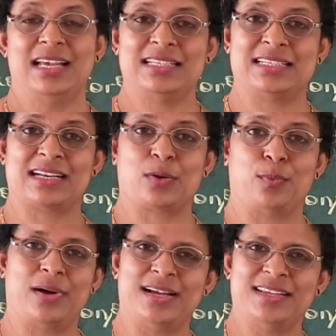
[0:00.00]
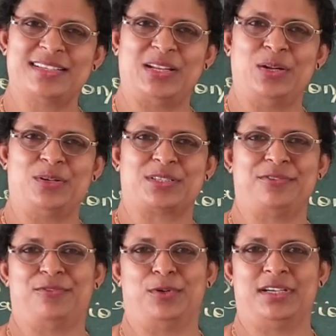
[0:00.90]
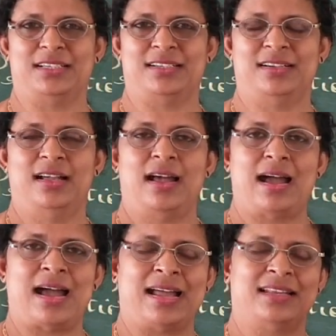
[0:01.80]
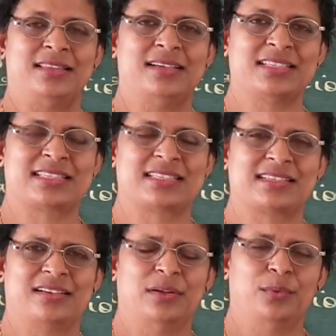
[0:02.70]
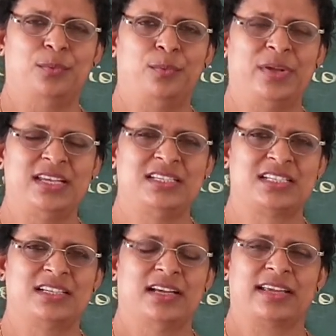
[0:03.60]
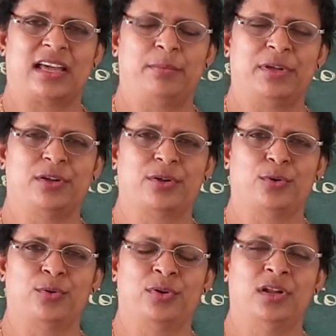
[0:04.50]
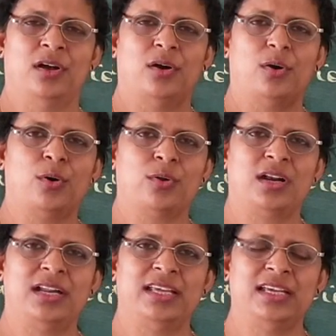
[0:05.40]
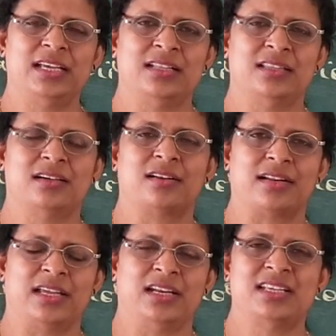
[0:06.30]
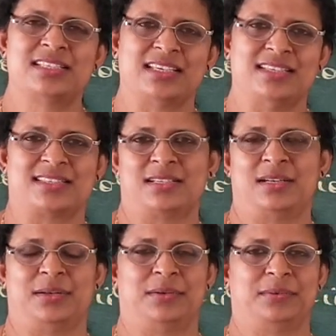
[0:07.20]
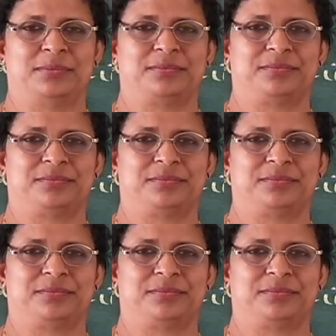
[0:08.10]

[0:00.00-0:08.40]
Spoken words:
It requires lots of water, and this wheat can be grown only in the rainy season.